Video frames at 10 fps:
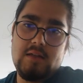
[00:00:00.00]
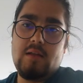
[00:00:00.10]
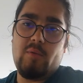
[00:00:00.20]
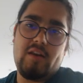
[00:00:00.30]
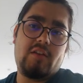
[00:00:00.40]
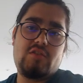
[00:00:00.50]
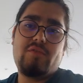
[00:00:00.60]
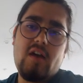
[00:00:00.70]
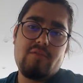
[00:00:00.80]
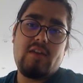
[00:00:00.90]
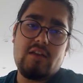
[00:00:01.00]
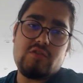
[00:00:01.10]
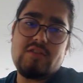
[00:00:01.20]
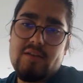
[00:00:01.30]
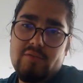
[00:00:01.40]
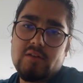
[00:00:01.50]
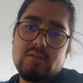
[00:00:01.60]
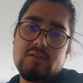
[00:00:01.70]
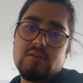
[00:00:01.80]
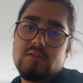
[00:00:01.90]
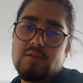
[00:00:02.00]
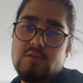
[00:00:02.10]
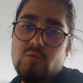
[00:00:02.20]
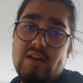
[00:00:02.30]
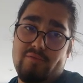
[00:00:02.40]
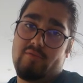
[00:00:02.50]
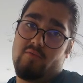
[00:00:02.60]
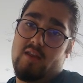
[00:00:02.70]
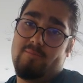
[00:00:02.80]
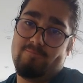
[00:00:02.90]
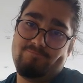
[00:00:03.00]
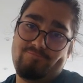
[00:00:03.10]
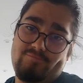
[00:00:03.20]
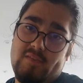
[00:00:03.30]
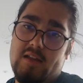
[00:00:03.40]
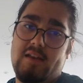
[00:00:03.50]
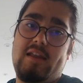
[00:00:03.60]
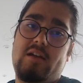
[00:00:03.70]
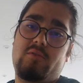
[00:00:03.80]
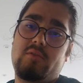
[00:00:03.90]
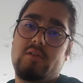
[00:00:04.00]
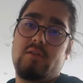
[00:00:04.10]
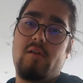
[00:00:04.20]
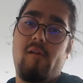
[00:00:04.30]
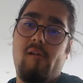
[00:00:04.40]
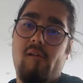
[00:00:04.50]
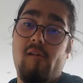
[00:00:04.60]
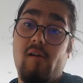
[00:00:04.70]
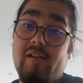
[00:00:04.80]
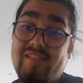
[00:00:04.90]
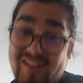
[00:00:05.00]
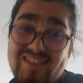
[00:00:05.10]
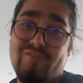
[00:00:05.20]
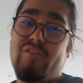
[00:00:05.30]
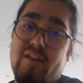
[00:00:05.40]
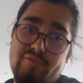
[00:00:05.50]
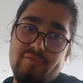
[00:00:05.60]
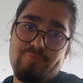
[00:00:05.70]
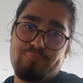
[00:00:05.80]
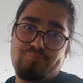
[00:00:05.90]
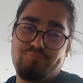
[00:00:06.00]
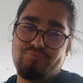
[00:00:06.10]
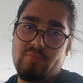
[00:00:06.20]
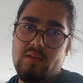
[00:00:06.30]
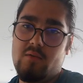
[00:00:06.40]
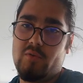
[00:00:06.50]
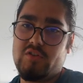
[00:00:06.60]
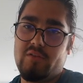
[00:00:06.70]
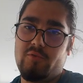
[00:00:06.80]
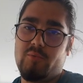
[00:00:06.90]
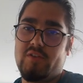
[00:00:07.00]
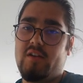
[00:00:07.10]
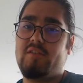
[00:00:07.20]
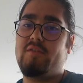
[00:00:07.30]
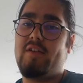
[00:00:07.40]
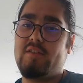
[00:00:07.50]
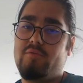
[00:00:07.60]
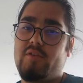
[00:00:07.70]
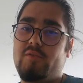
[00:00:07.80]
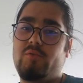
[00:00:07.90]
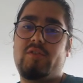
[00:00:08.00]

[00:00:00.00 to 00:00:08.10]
Went knight g5, king g7, queen f3, and now knight f5, which I thought was a nice defensive resource.